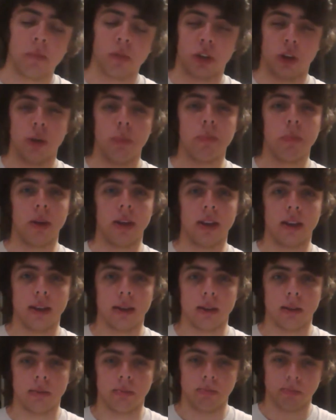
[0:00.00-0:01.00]
Could be
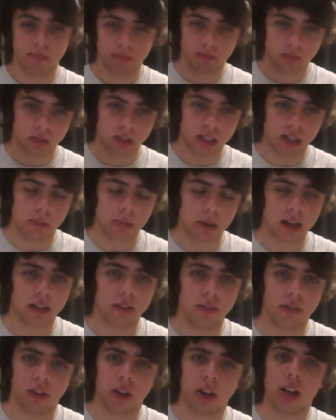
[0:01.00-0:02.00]
sit back
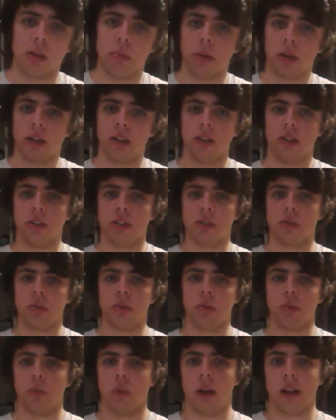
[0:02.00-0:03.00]
and fire, because
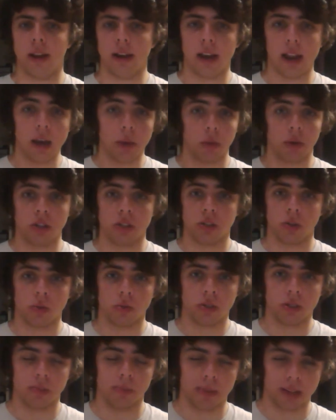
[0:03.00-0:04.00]
when anyone
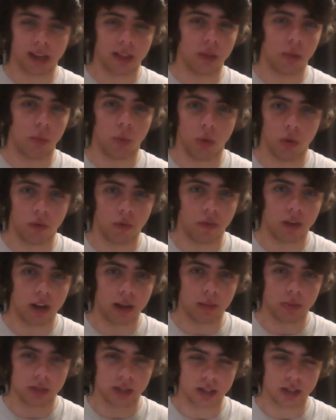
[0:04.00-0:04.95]
assaults them, they get the wall of flames.